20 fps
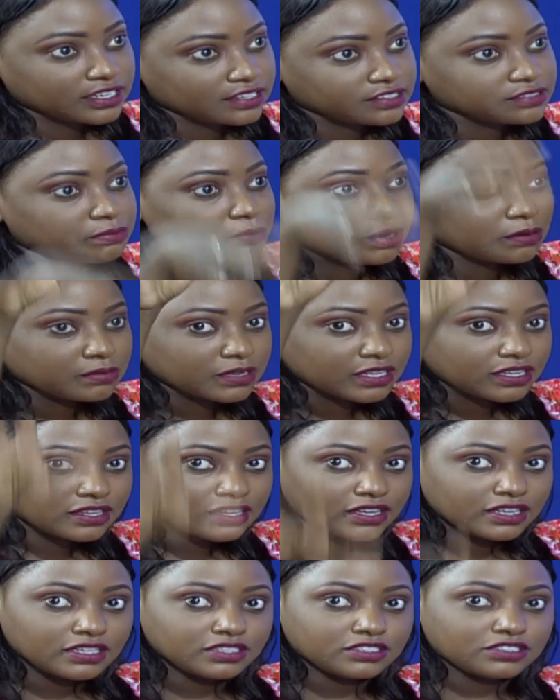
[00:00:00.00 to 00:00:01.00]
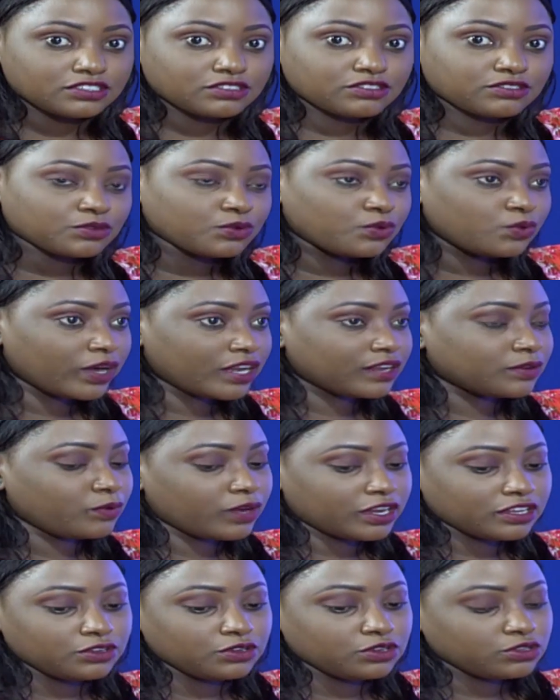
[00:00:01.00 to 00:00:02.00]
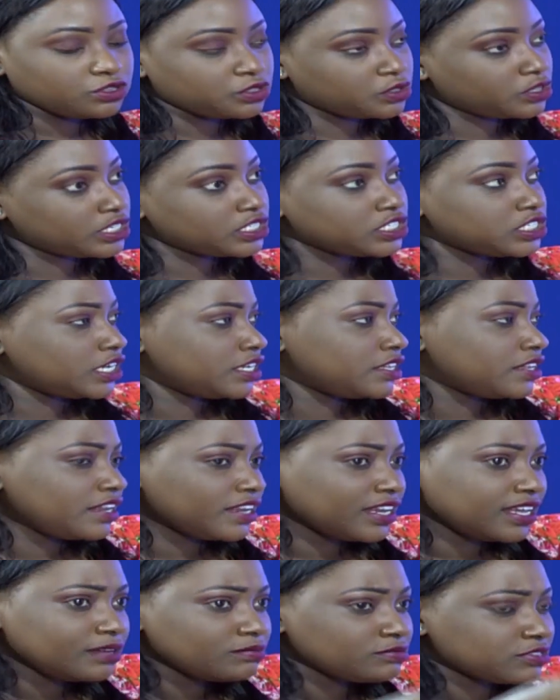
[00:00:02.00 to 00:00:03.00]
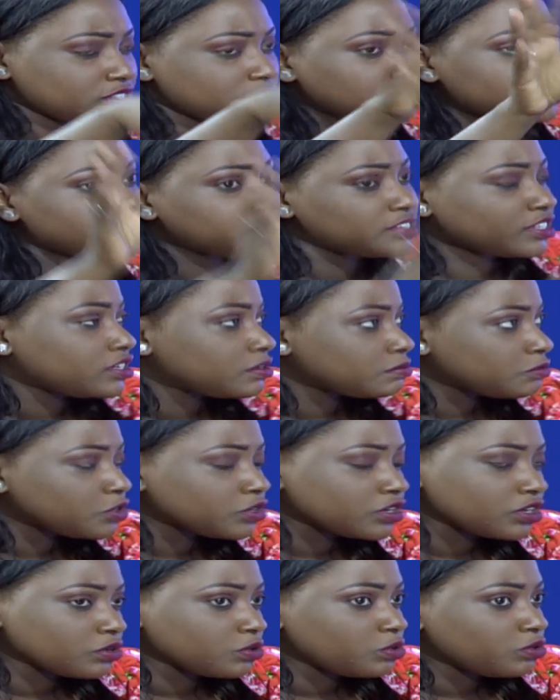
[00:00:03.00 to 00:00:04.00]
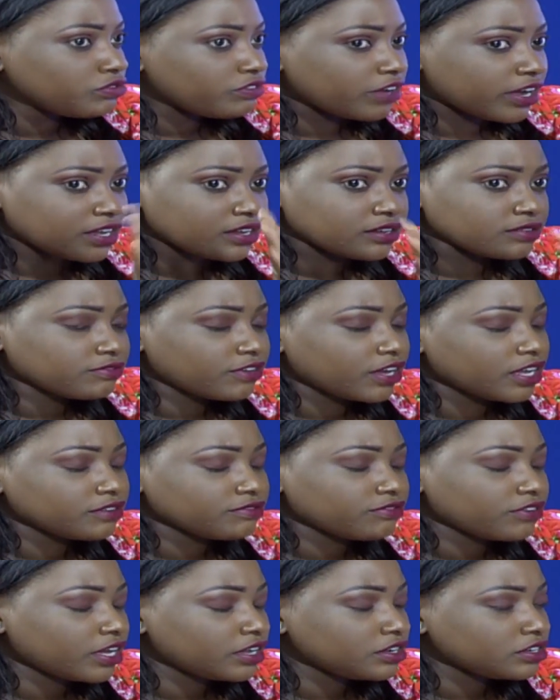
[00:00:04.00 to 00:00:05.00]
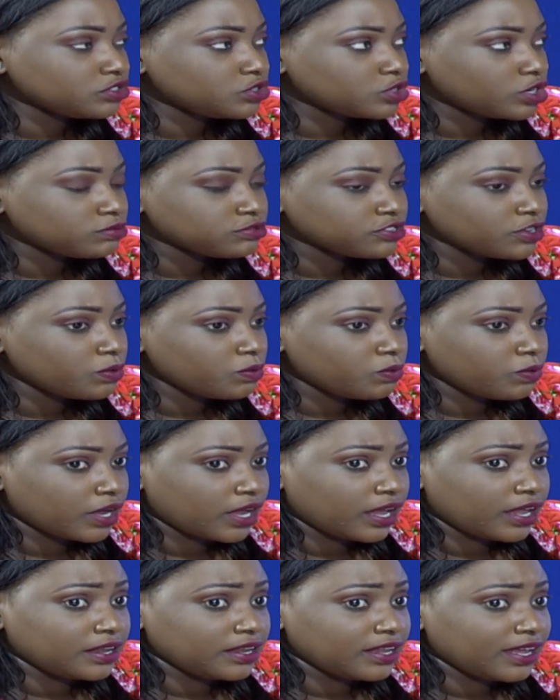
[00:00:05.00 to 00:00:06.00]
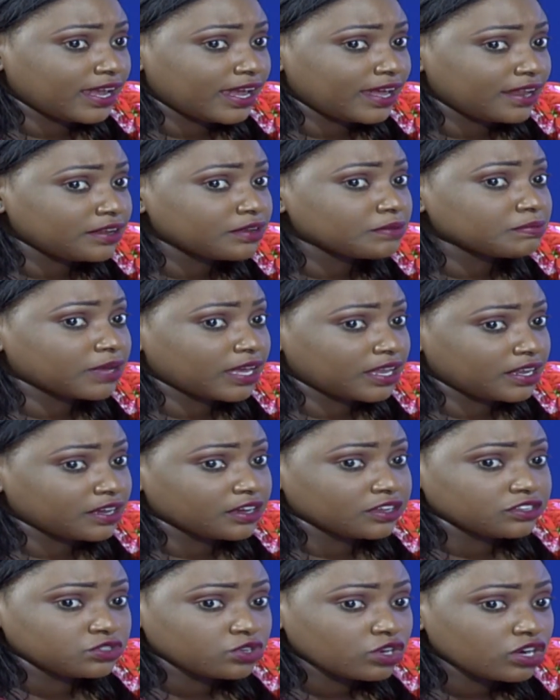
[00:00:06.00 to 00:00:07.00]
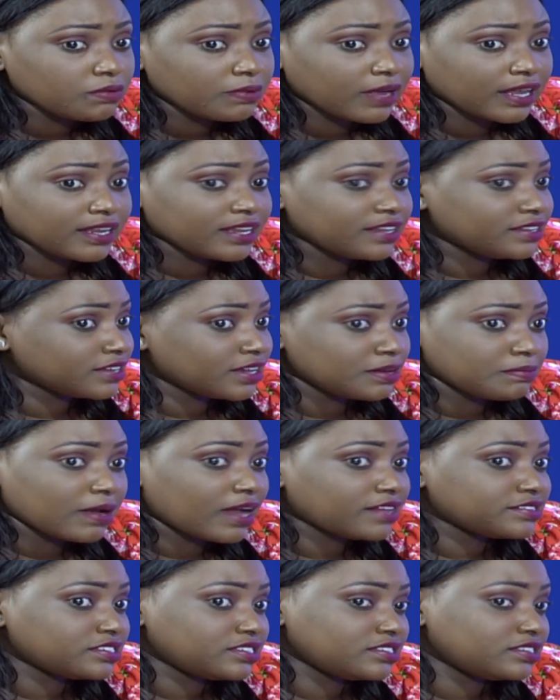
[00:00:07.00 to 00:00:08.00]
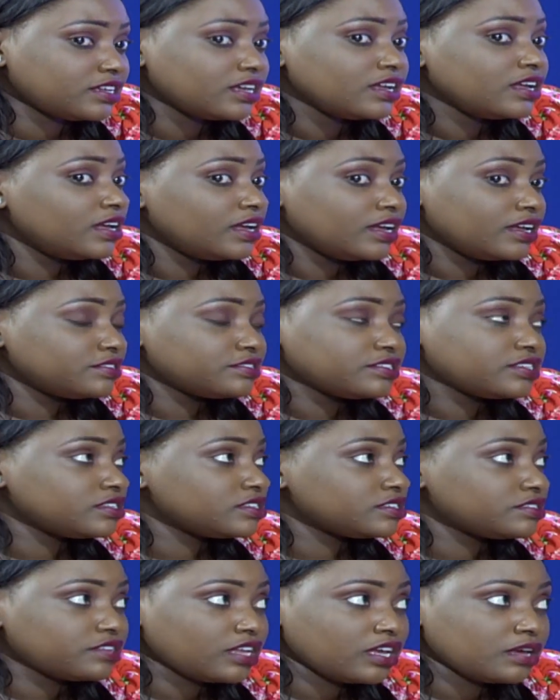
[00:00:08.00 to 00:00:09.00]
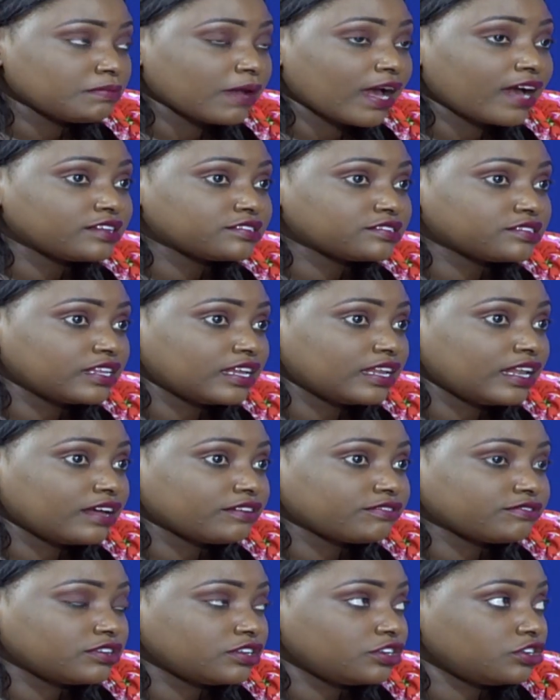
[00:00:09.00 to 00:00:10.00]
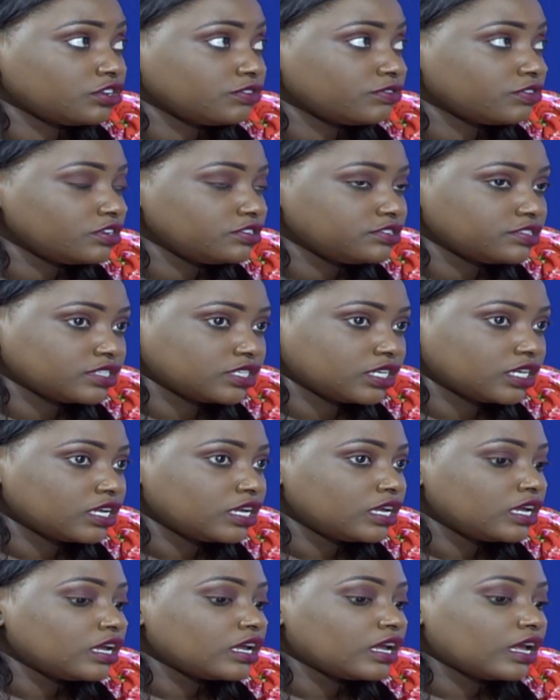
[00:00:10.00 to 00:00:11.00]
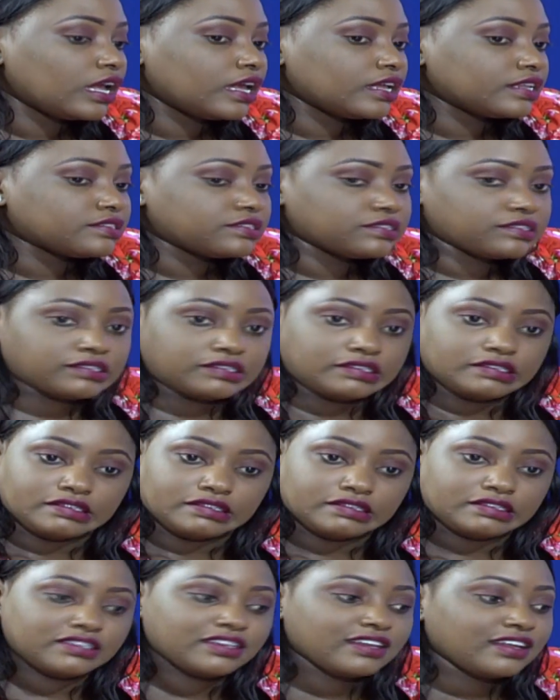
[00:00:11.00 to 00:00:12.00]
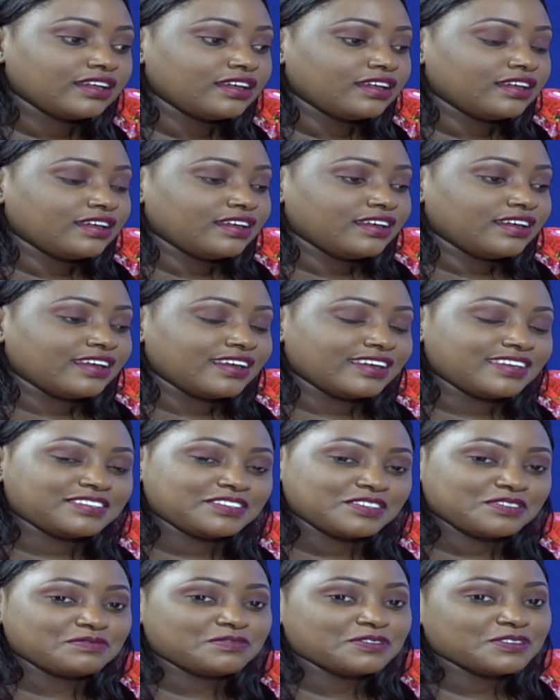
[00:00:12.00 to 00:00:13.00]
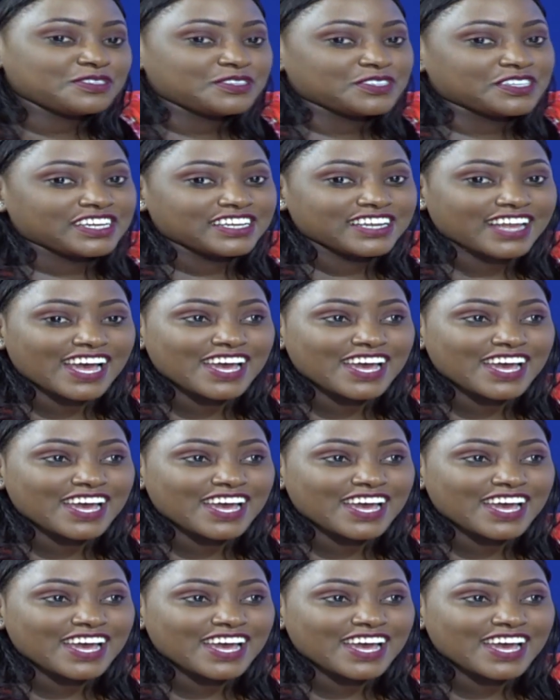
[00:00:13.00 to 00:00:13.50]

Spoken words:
That's probably just one you usually change the names and just tell them you can go find a job somewhere, and they end up getting a job and their capacity is still the same as they left the university. It's unfortunate.